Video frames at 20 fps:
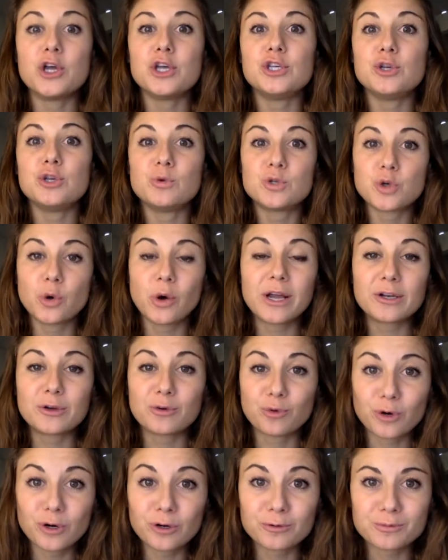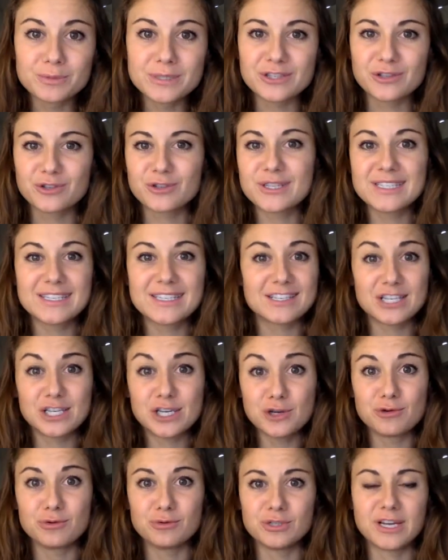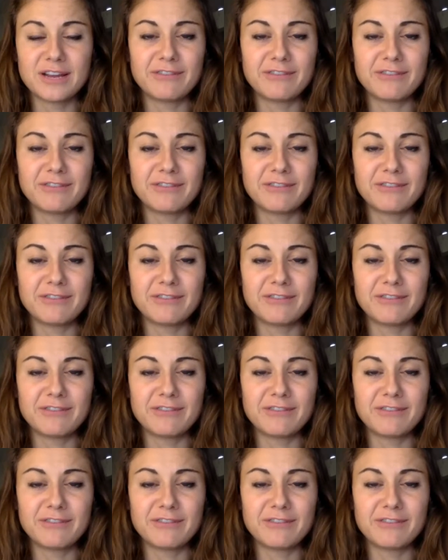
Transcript: You join groups. So this is huge.